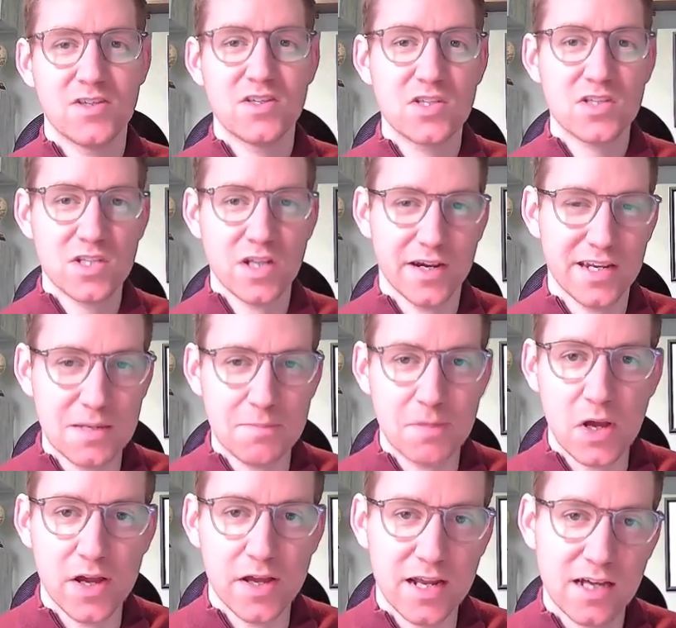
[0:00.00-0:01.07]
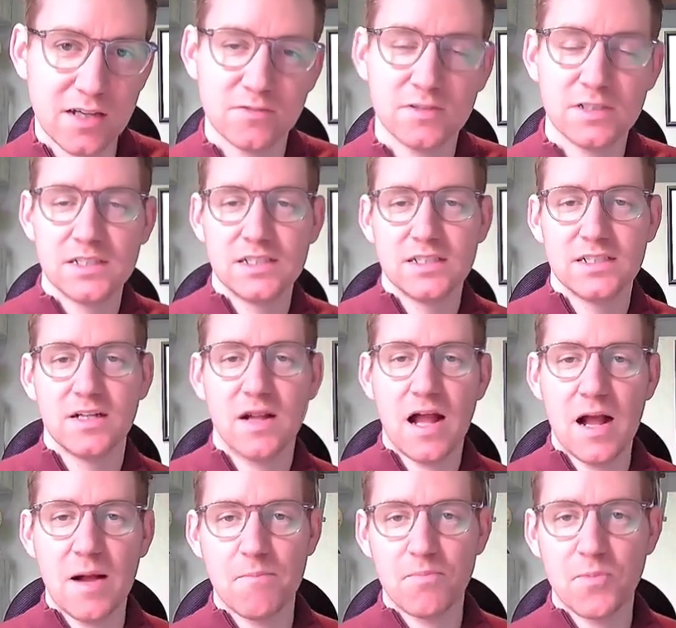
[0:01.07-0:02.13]
study burnout.
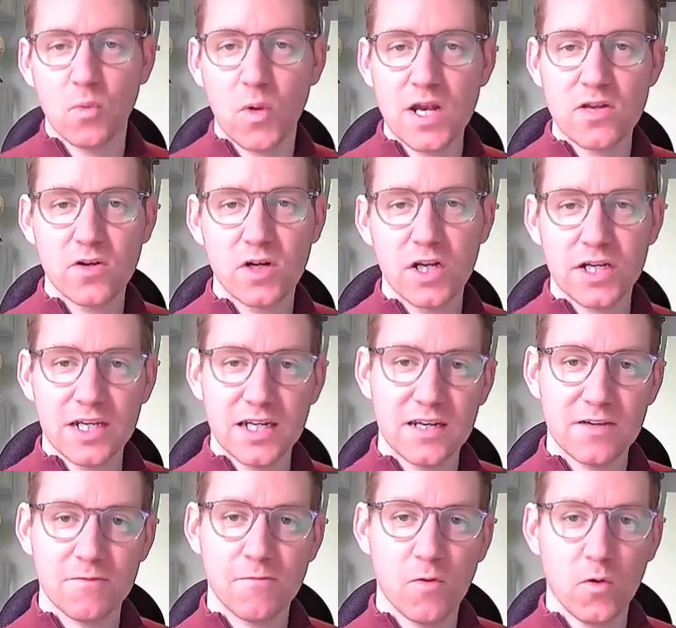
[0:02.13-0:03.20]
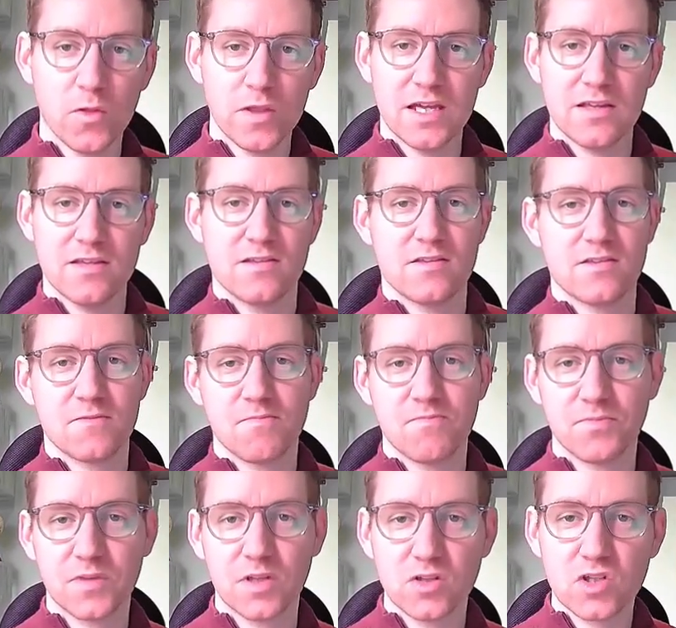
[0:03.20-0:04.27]
When you're looking for this
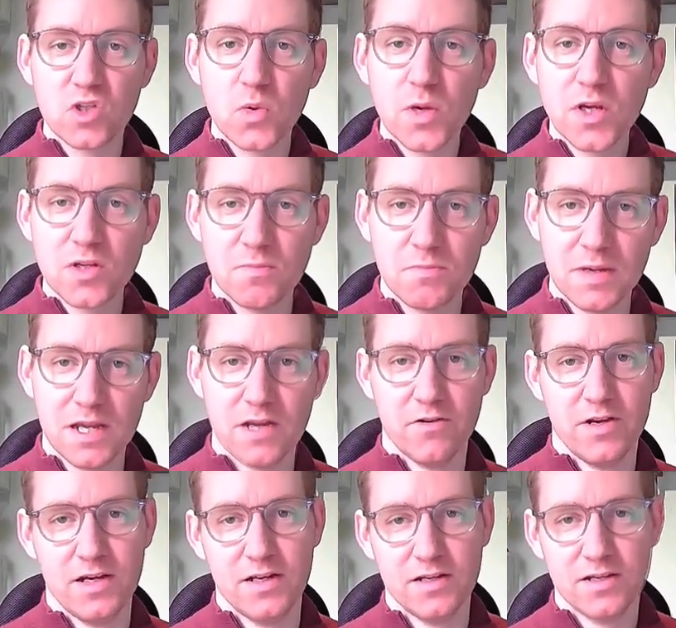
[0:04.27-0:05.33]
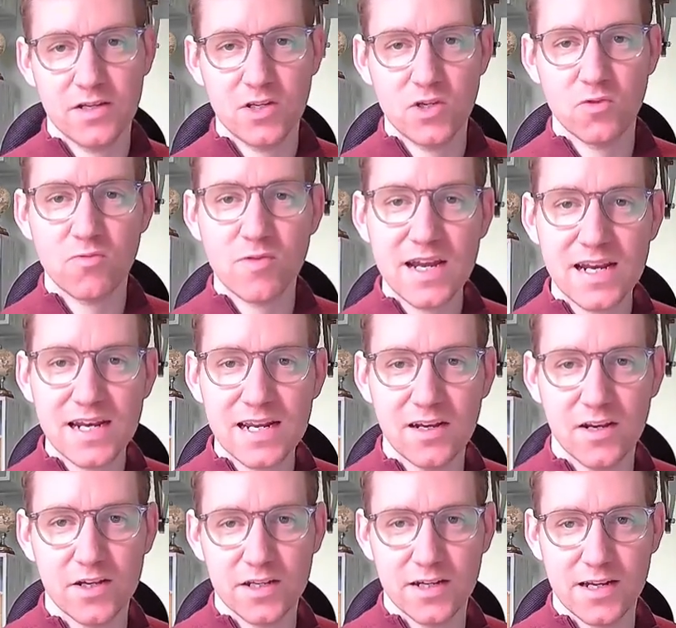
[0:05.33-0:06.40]
tuition period, you're really
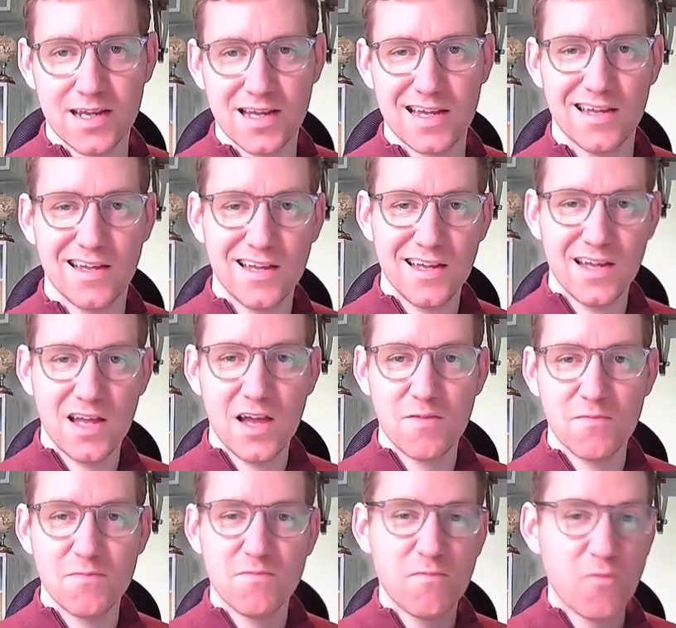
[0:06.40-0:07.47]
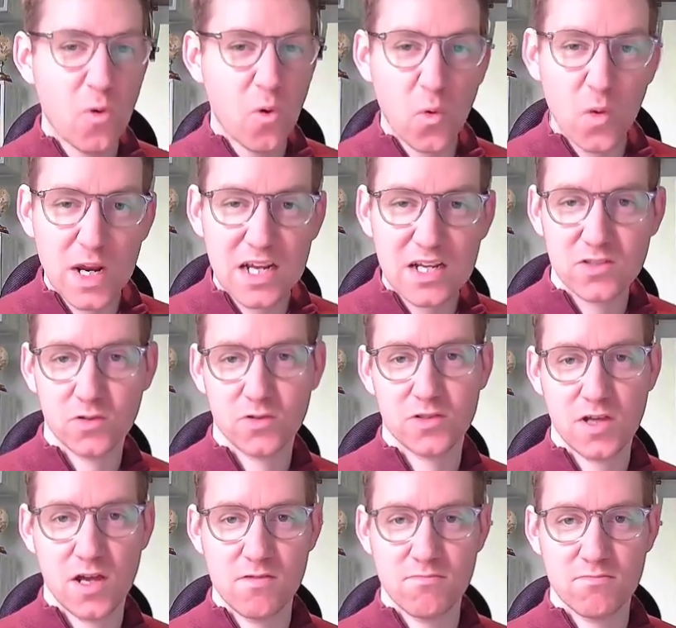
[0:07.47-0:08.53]
looking at 4 weeks or
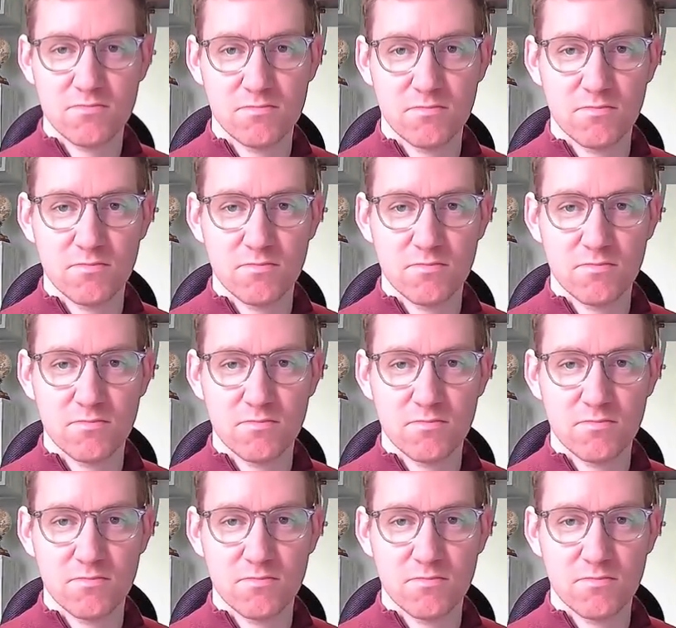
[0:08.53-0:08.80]
so.